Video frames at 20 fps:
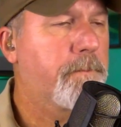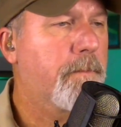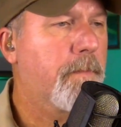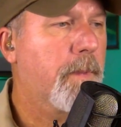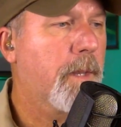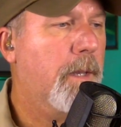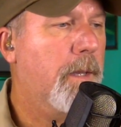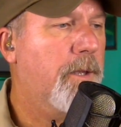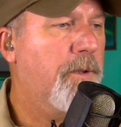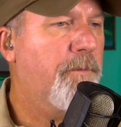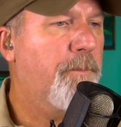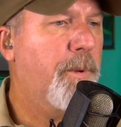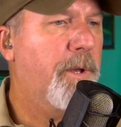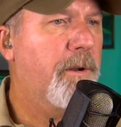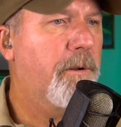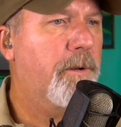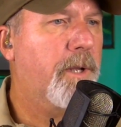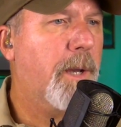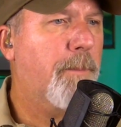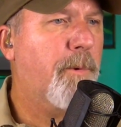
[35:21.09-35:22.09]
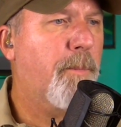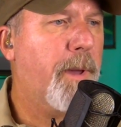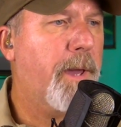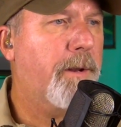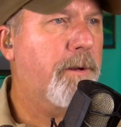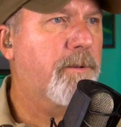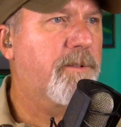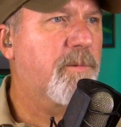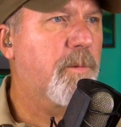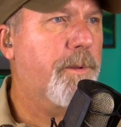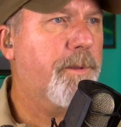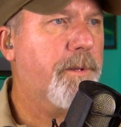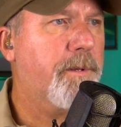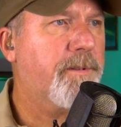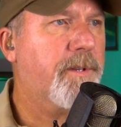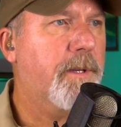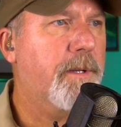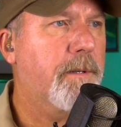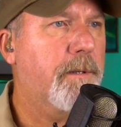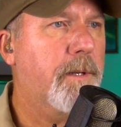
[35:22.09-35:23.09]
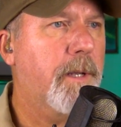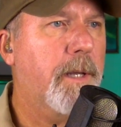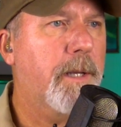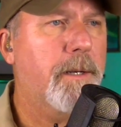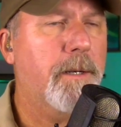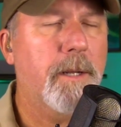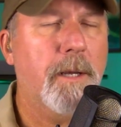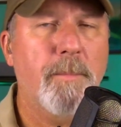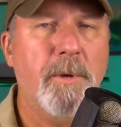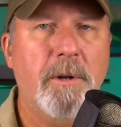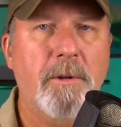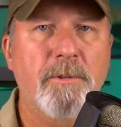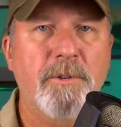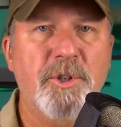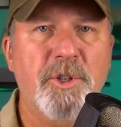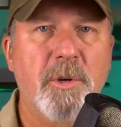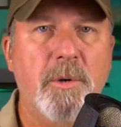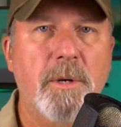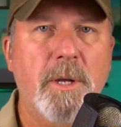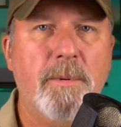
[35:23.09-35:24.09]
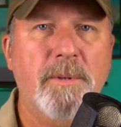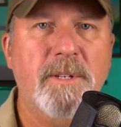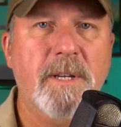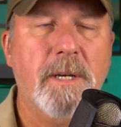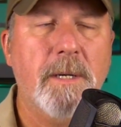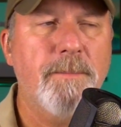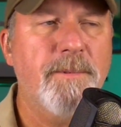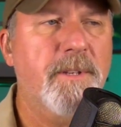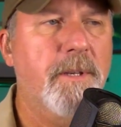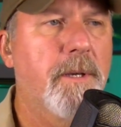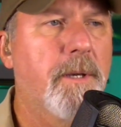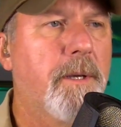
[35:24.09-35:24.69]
You've been on a couple panels with us, and been on the show a couple times.